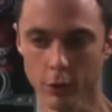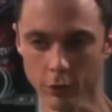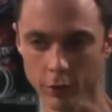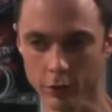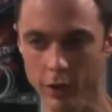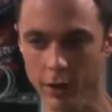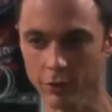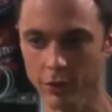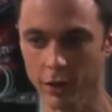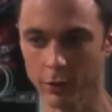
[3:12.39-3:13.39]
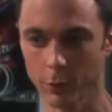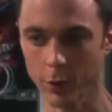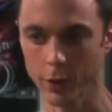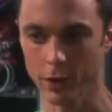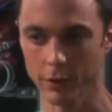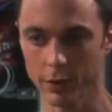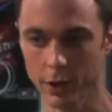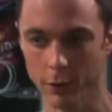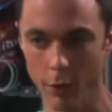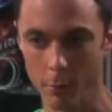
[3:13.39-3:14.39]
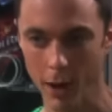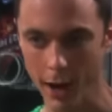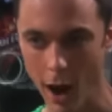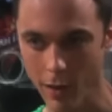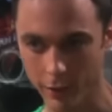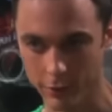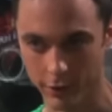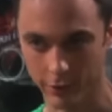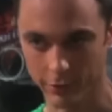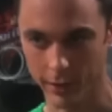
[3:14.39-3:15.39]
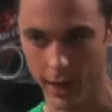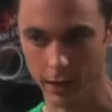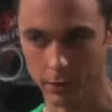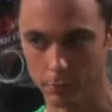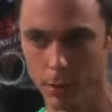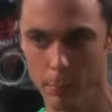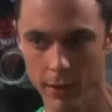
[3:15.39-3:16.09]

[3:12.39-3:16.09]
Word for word: Are you suggesting the work of a neurobiologist like